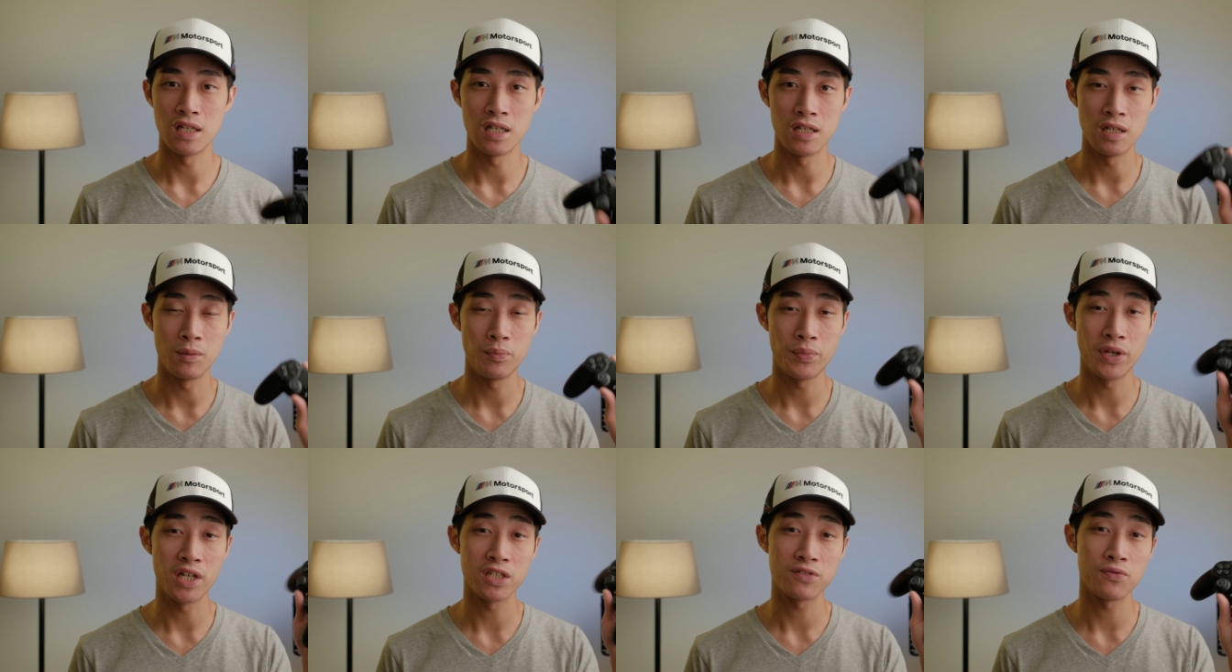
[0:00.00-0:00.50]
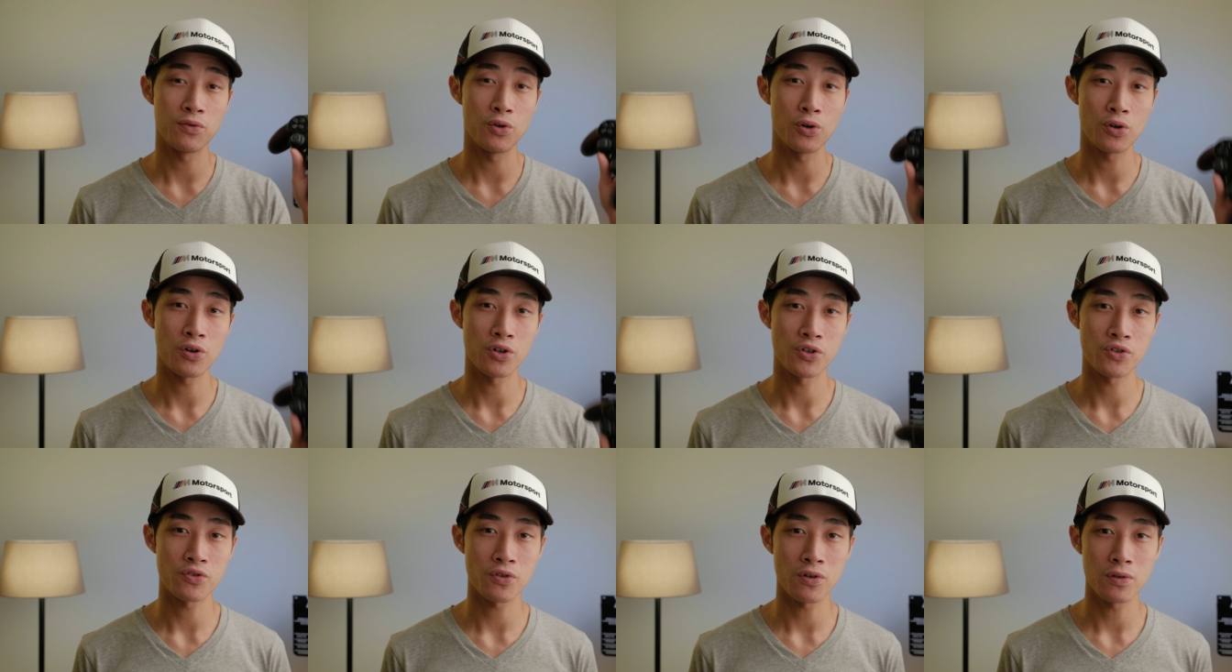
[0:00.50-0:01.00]
the PS4
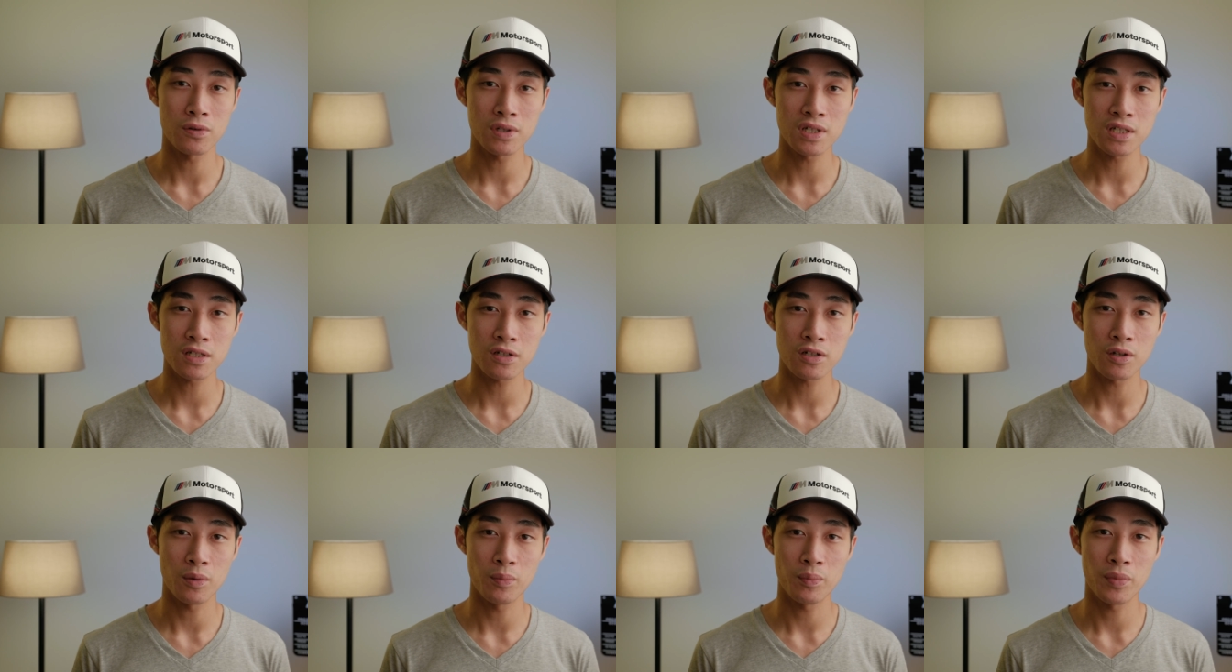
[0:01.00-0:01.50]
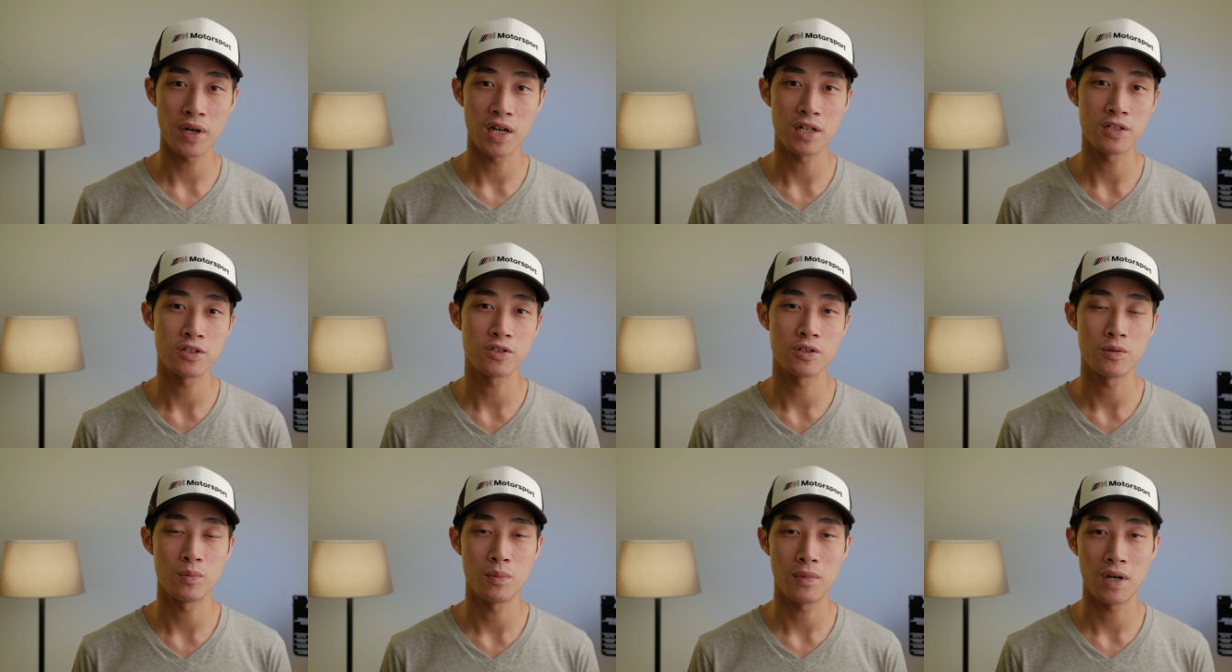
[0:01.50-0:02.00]
controller
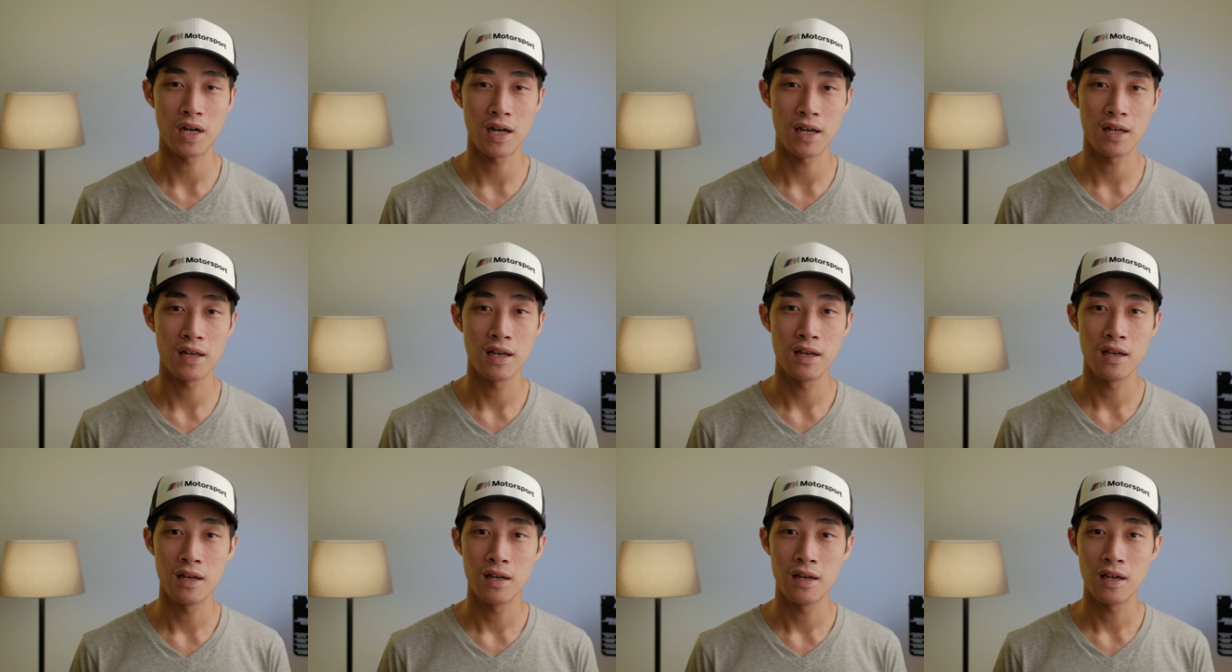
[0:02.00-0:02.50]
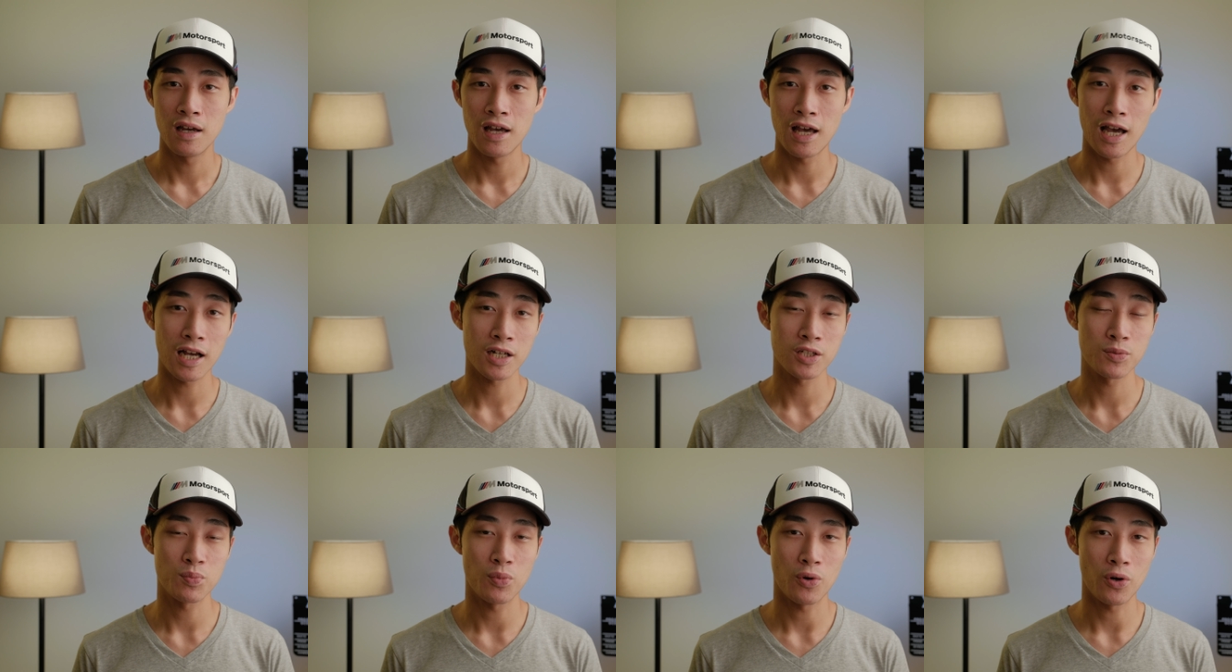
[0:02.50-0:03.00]
compared to my
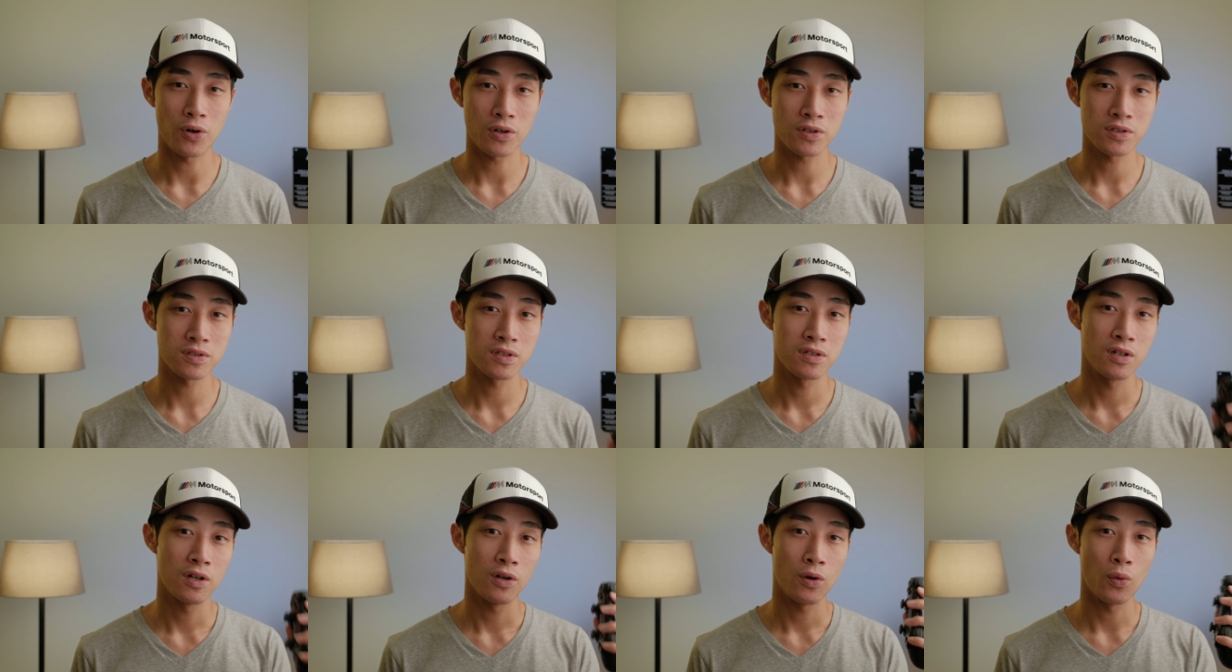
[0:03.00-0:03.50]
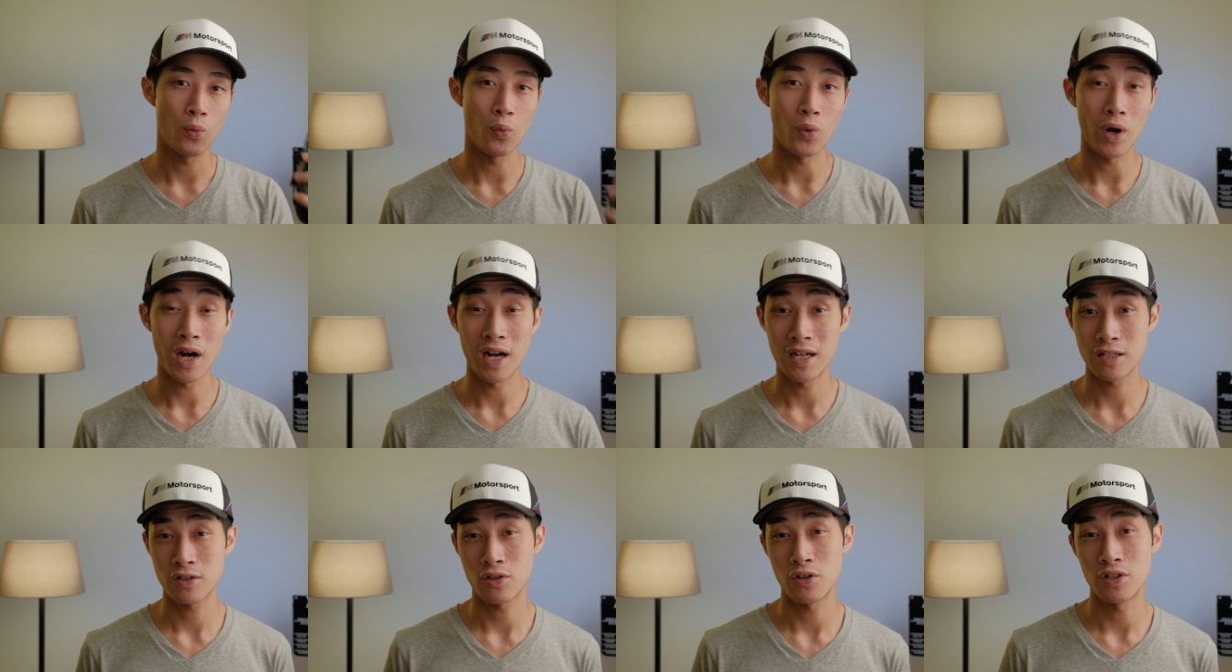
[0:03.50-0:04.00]
Xbox
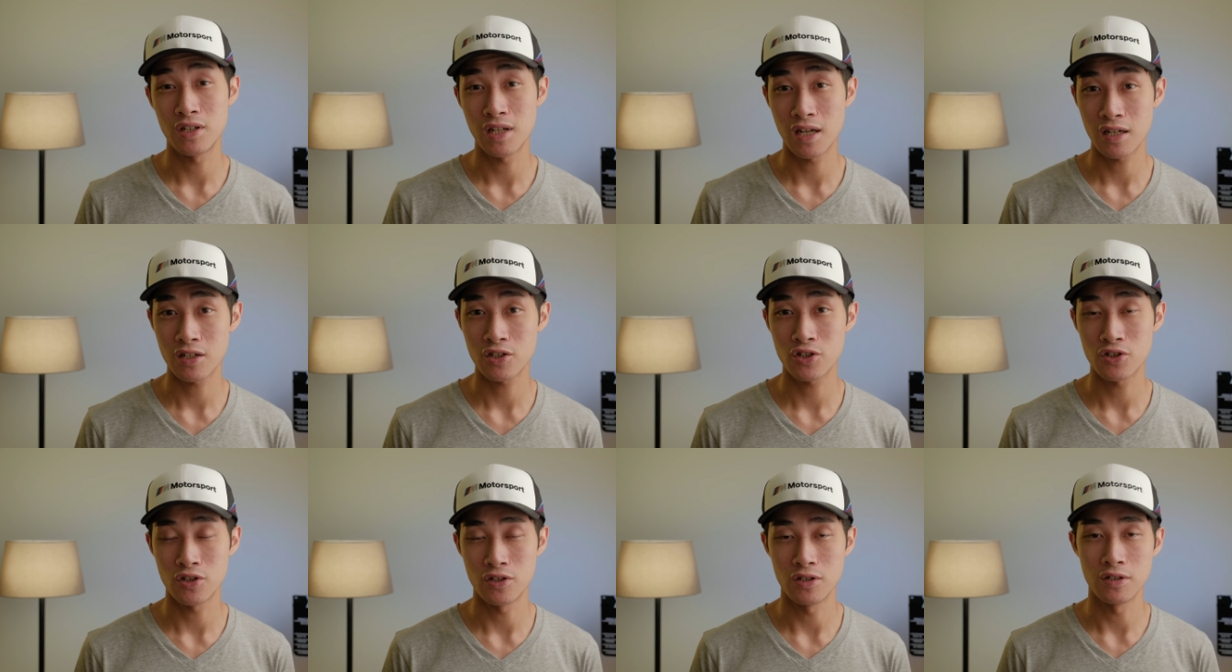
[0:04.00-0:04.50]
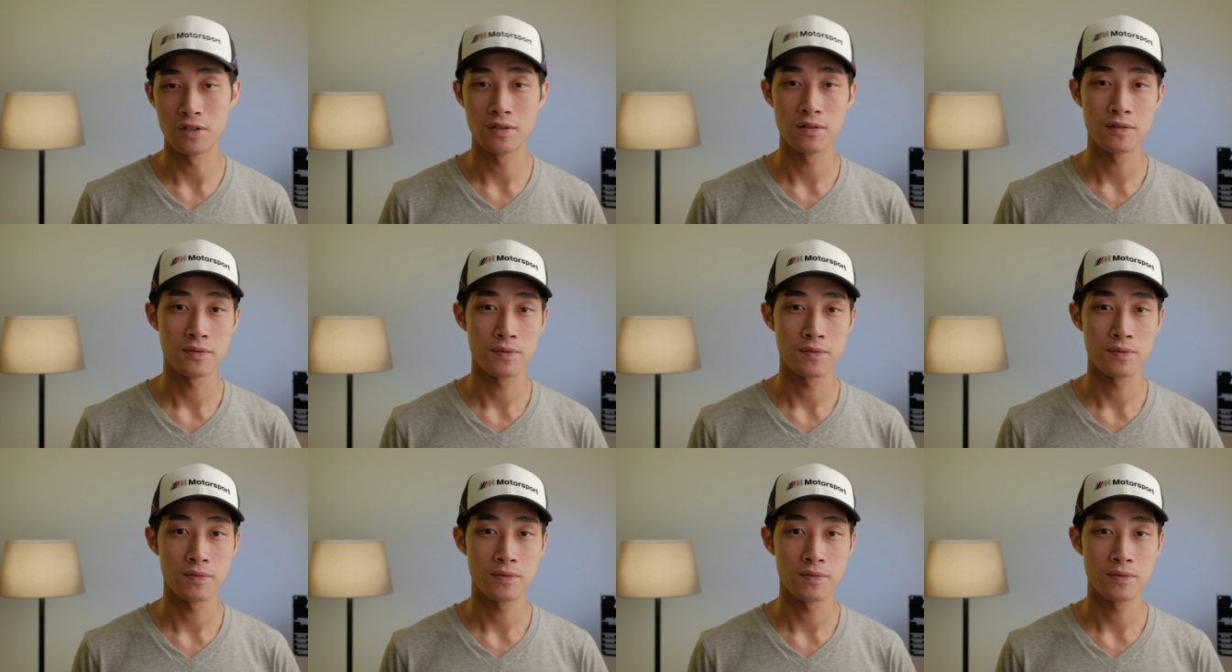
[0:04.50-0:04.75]
wired connection.